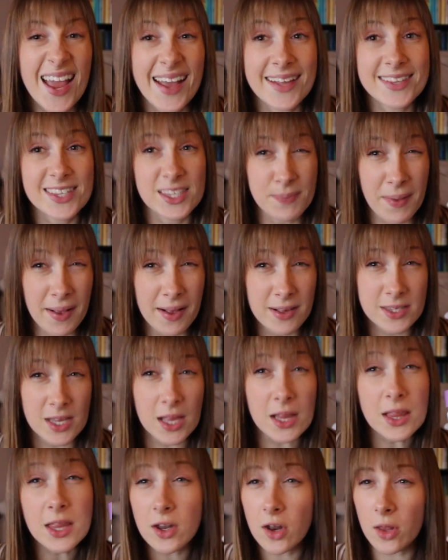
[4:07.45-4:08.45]
It smells
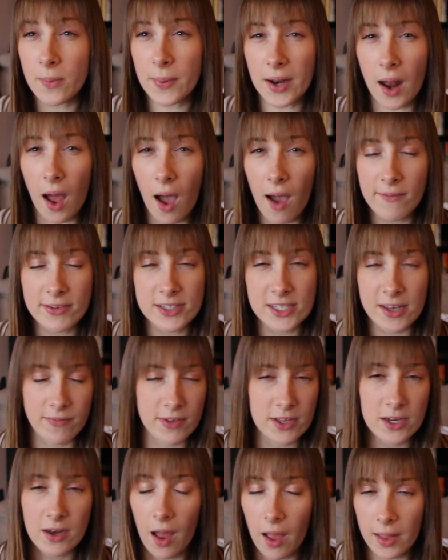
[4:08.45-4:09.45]
a little bit off. It's
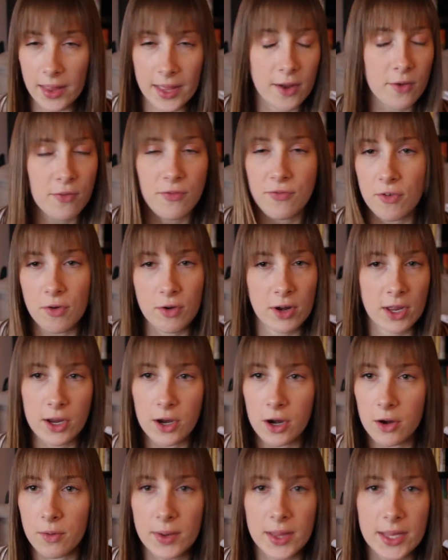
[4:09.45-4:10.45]
definitely not like a
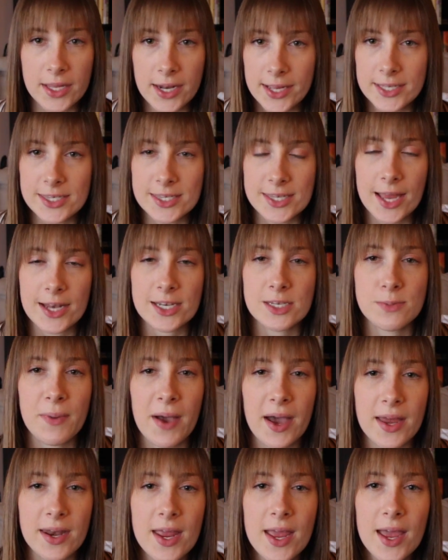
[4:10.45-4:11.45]
fruity or really nice scent,
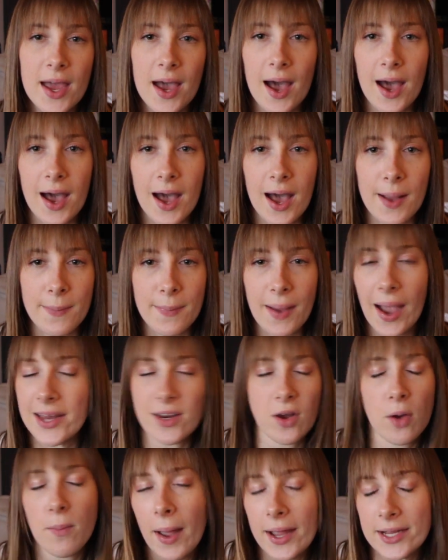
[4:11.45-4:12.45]
but I
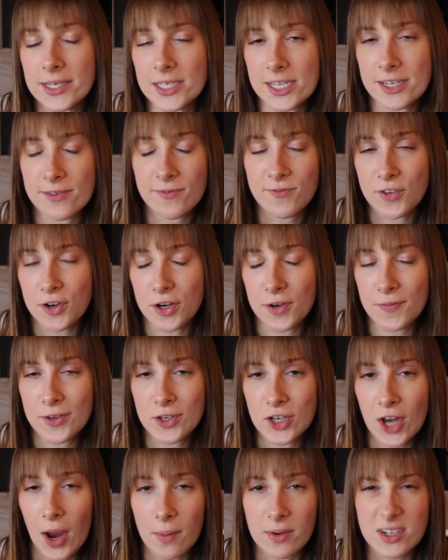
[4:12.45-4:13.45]
don't mind it for
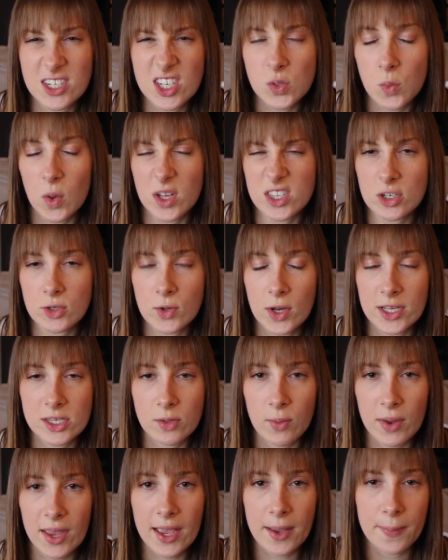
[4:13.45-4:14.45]
the shower just once or
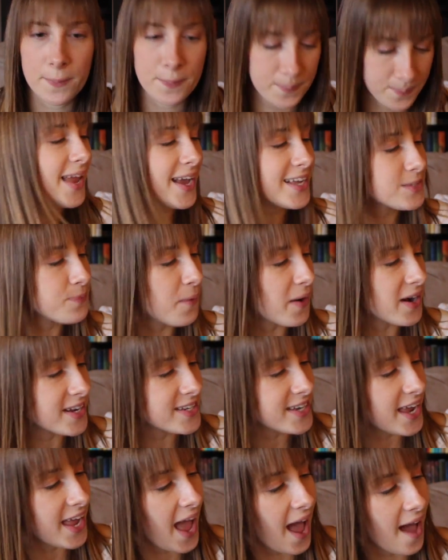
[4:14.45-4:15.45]
twice a week. Next
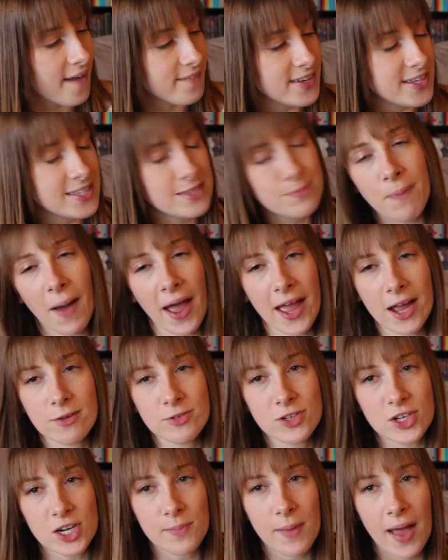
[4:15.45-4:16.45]
product I have is
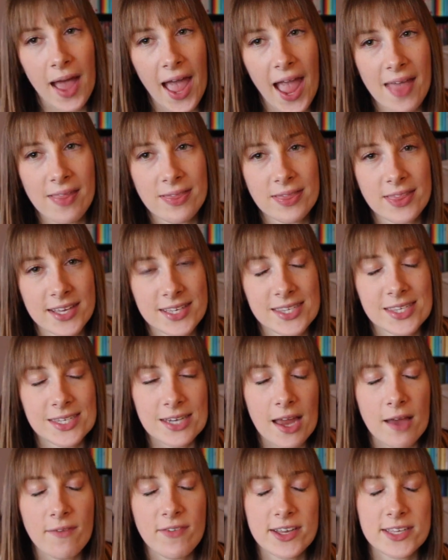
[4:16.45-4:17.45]
Bioderma, and this
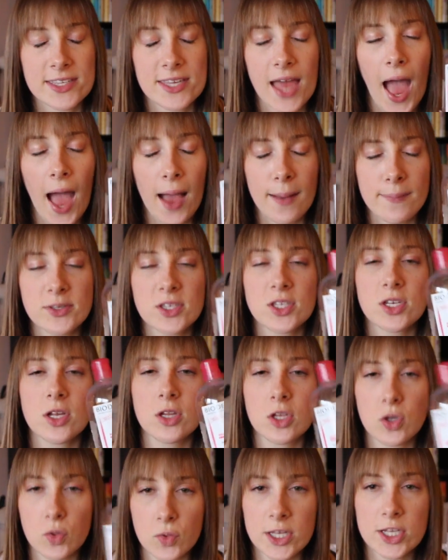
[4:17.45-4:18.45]
stuff has
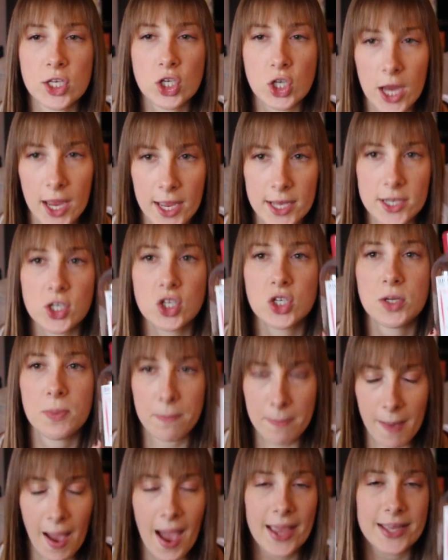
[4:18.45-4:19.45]
absolutely changed
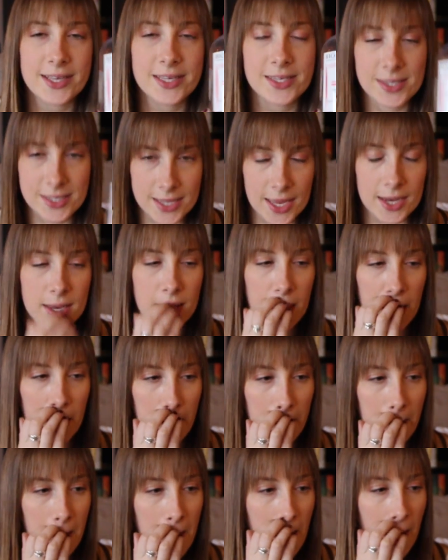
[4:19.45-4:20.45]
my
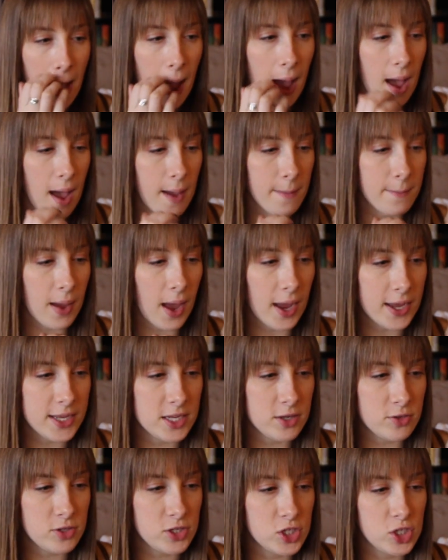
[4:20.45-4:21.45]
skincare. I
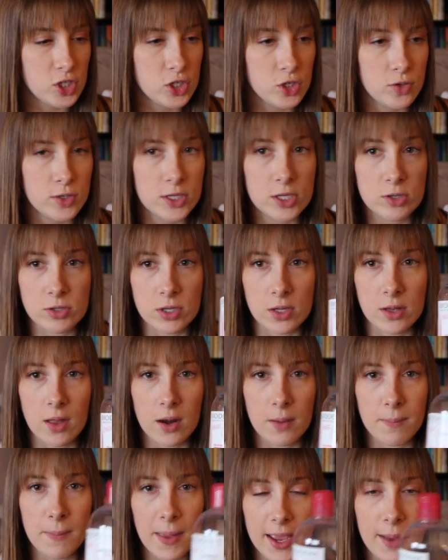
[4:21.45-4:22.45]
used to use a
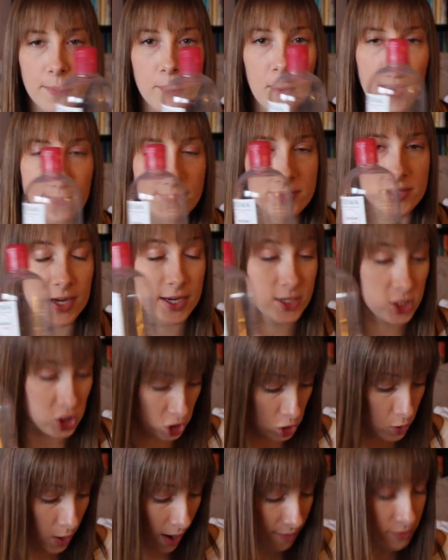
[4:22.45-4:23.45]
lot of makeup wipes, and I
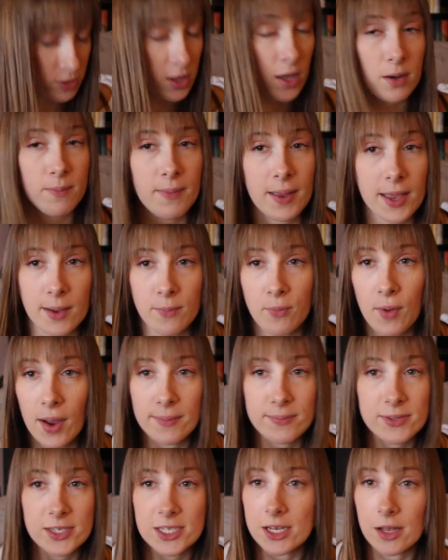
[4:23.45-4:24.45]
do have a lot of makeup
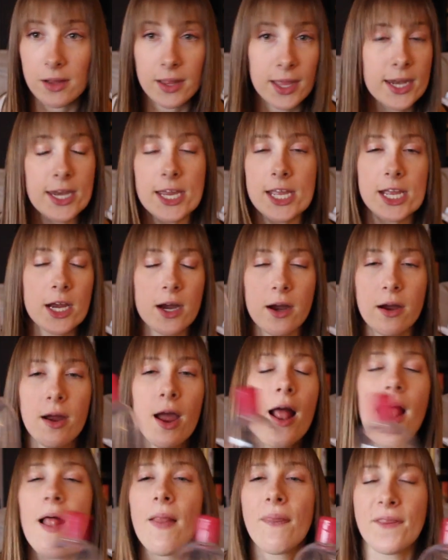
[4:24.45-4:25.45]
wipes still in here
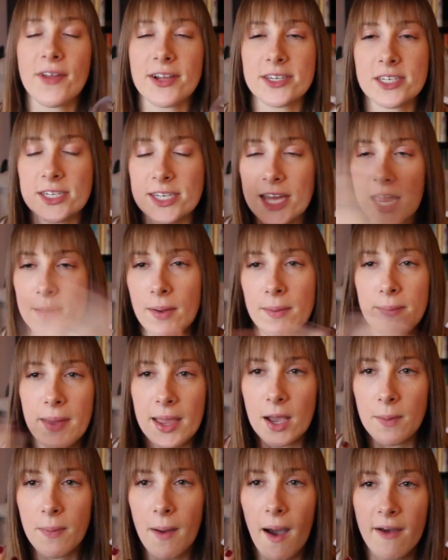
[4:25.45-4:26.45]
to take my
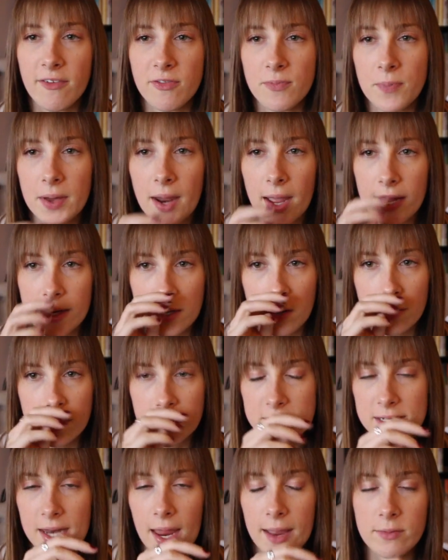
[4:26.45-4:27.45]
makeup off, but I
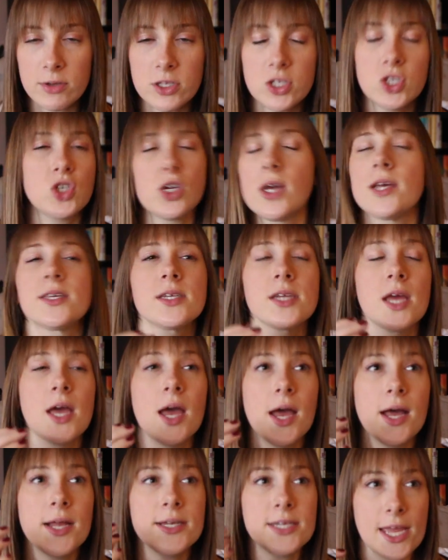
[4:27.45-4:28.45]
noticed I was just
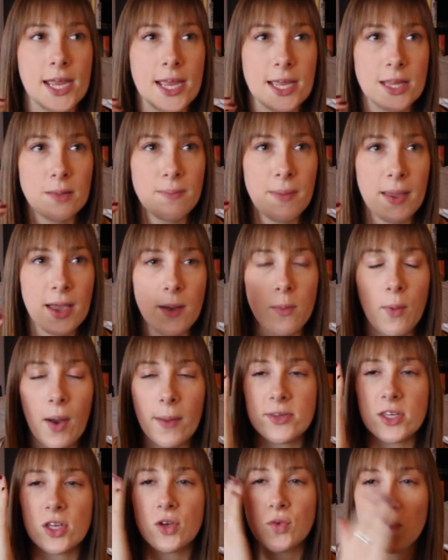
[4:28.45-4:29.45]
taking the makeup
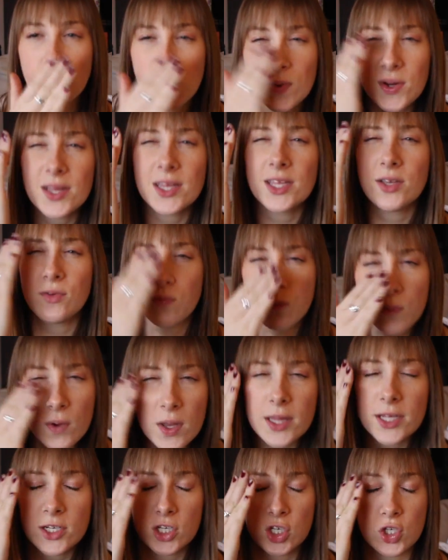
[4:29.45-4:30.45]
wipes and really,
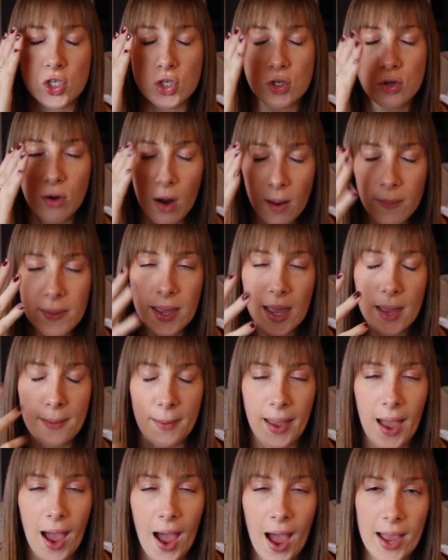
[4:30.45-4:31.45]
really just scrubbing at
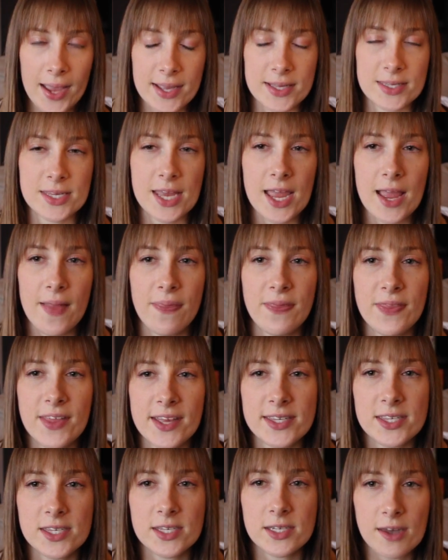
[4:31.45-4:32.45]
my eyes, and
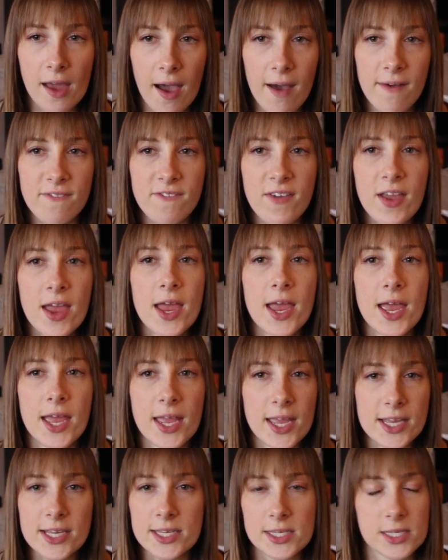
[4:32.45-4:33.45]
this stuff
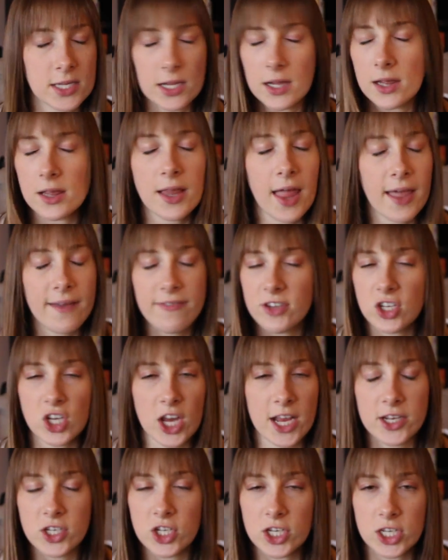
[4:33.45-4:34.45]
is
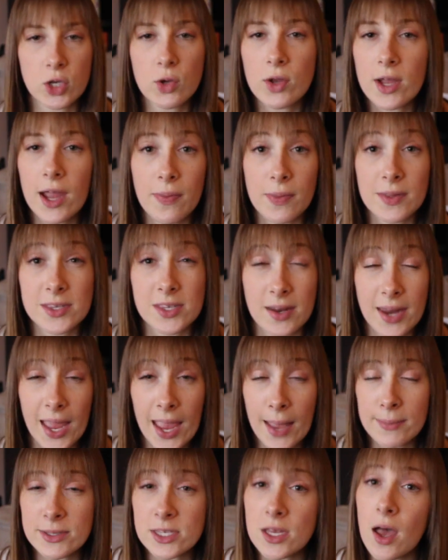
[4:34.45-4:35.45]
life-changing. You can get this on
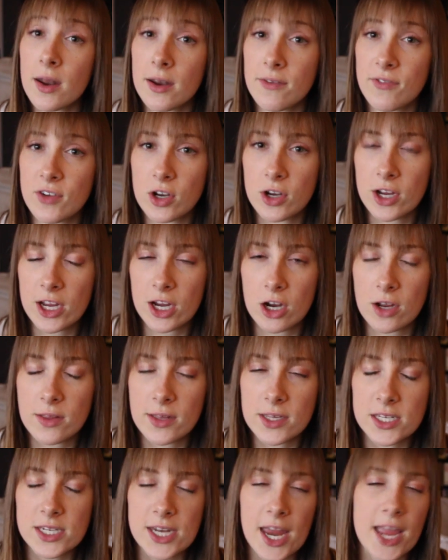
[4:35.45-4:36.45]
Amazon if you're here in
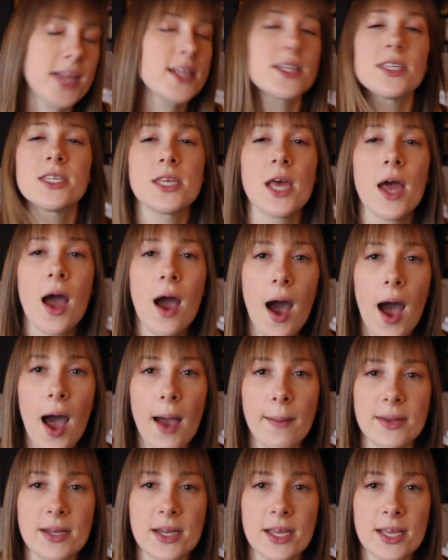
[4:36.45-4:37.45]
the States.
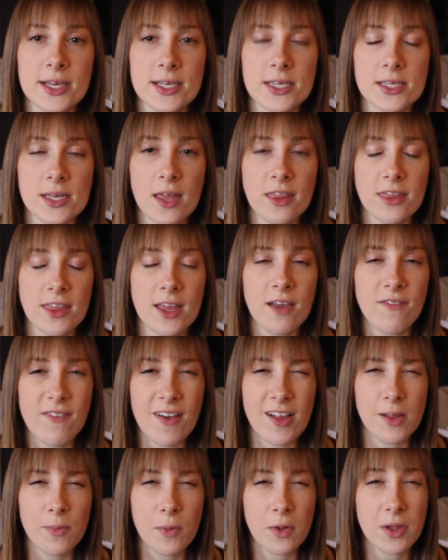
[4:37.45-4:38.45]
It is, I think,
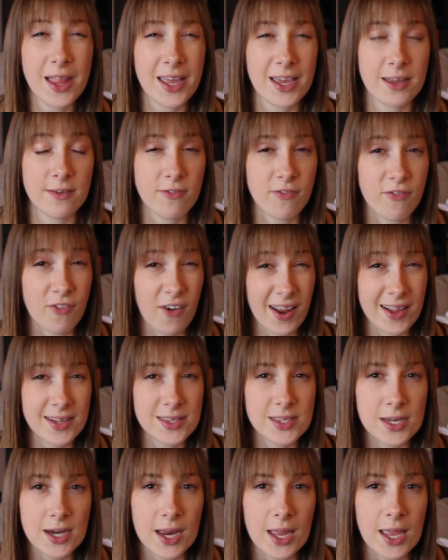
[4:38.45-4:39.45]
available like in
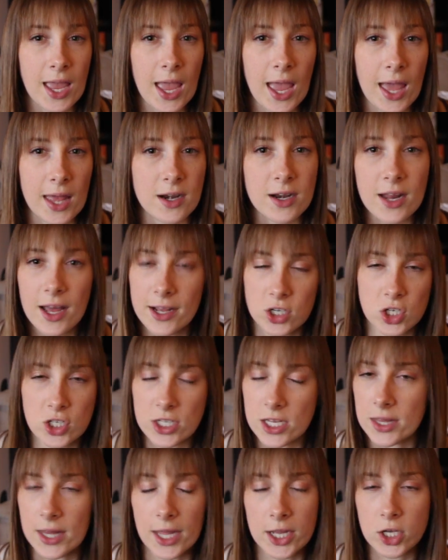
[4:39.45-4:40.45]
France and in Canada,
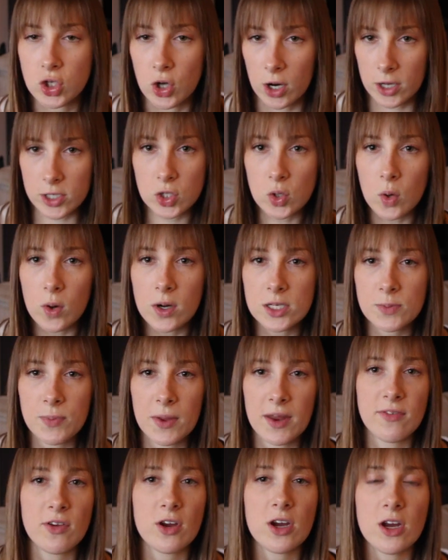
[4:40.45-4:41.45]
just in like drugstores,
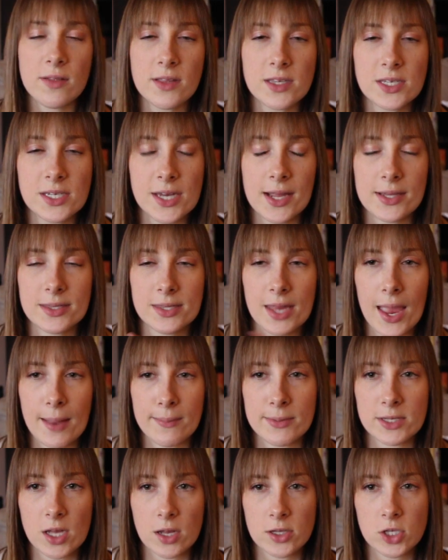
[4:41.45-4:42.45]
but if you're here in the States,
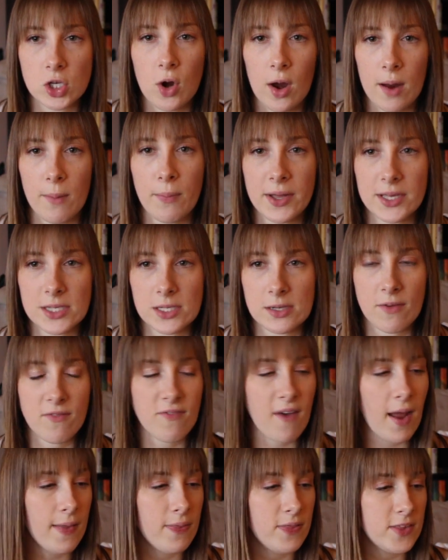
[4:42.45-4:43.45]
Amazon's a great place to
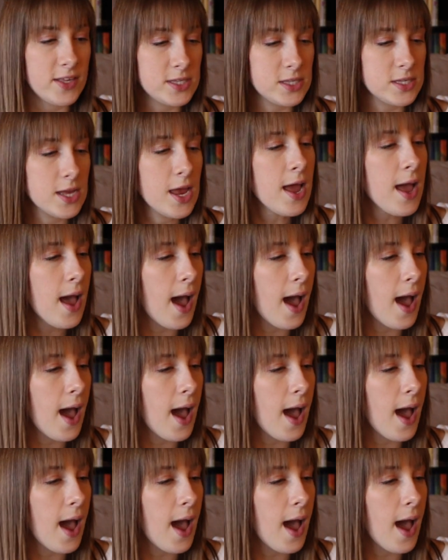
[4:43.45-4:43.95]
find this.